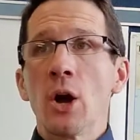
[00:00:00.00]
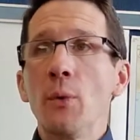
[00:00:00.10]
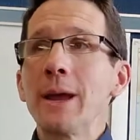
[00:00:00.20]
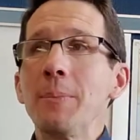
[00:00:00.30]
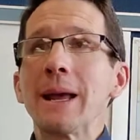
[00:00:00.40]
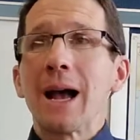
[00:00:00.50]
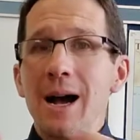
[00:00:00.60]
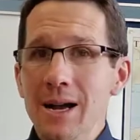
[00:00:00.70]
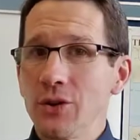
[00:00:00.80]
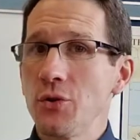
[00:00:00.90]
we can be
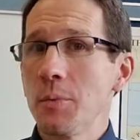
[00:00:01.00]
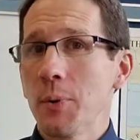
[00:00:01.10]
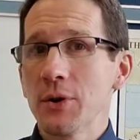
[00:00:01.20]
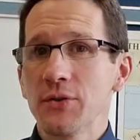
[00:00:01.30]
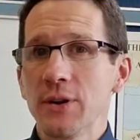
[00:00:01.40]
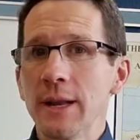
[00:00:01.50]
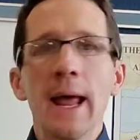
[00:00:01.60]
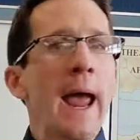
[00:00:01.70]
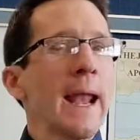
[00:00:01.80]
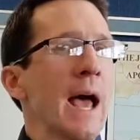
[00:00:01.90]
kind to a
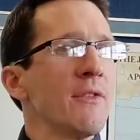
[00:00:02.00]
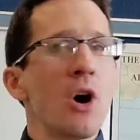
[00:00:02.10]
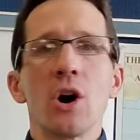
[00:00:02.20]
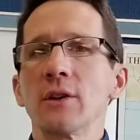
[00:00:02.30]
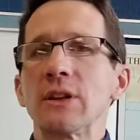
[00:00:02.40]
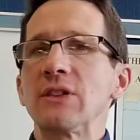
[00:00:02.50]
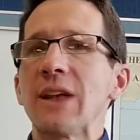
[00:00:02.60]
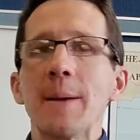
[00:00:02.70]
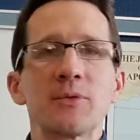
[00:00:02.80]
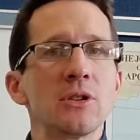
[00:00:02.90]
person and have a heart that is
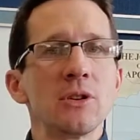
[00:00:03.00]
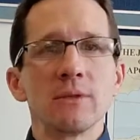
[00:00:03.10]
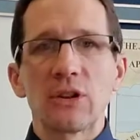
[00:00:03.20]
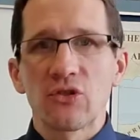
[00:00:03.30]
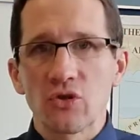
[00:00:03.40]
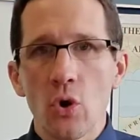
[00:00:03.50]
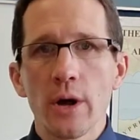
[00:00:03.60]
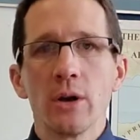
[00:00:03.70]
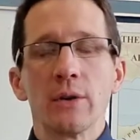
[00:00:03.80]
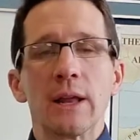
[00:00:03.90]
absolutely
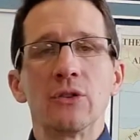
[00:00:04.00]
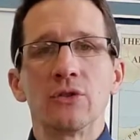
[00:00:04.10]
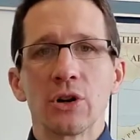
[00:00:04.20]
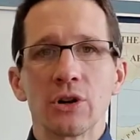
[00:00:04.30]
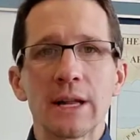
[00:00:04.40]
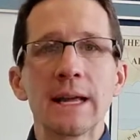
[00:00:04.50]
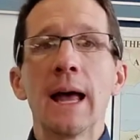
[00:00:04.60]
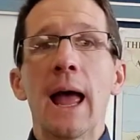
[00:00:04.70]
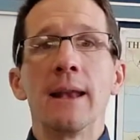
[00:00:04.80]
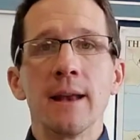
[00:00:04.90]
soiled and dirty
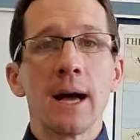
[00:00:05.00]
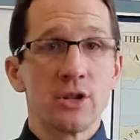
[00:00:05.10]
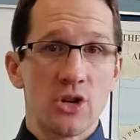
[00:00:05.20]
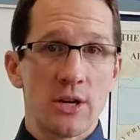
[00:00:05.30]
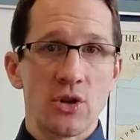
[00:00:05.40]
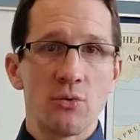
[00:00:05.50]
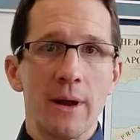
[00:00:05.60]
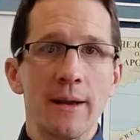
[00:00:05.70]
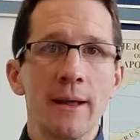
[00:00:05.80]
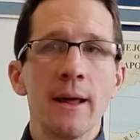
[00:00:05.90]
and not
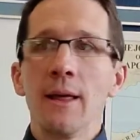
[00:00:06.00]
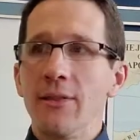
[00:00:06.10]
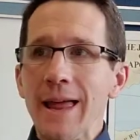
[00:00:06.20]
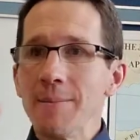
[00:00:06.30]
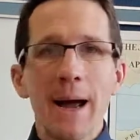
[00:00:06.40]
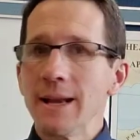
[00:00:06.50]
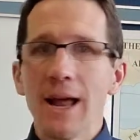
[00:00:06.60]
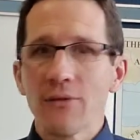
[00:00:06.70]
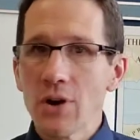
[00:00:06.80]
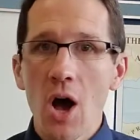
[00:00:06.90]
genuine. They might
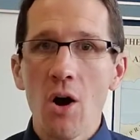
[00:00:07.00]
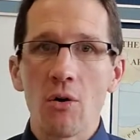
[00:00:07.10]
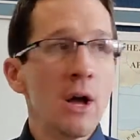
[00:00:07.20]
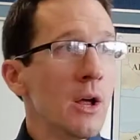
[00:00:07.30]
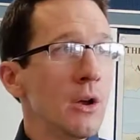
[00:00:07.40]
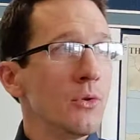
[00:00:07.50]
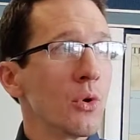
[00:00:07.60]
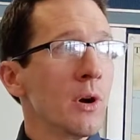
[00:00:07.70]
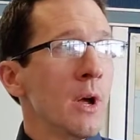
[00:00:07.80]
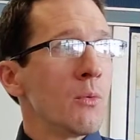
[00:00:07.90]
never know,
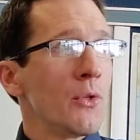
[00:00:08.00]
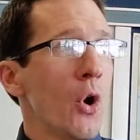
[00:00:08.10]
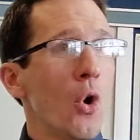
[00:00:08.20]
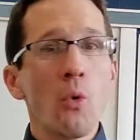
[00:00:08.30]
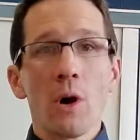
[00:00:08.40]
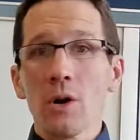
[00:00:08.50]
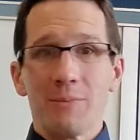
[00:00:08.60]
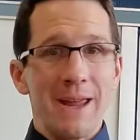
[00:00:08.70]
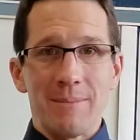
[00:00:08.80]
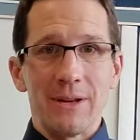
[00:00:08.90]
nor would the whole world
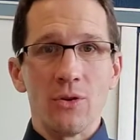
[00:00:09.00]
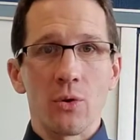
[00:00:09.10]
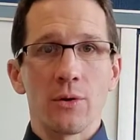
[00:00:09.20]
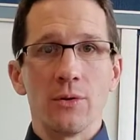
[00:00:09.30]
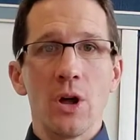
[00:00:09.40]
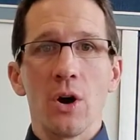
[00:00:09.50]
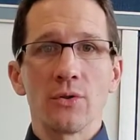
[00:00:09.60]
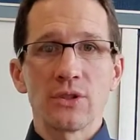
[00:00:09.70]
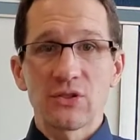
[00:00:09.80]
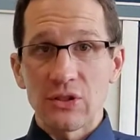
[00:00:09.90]
maybe know,
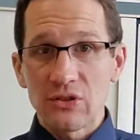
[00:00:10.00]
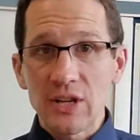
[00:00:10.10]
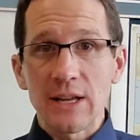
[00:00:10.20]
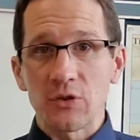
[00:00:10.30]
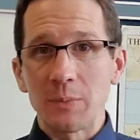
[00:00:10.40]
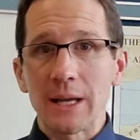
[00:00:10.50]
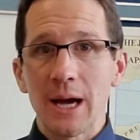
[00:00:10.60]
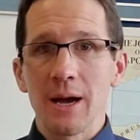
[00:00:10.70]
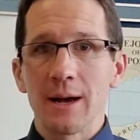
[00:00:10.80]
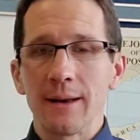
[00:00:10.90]
just to see us be
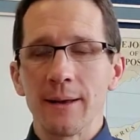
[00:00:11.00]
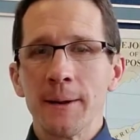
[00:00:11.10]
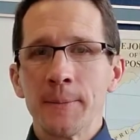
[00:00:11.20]
kind.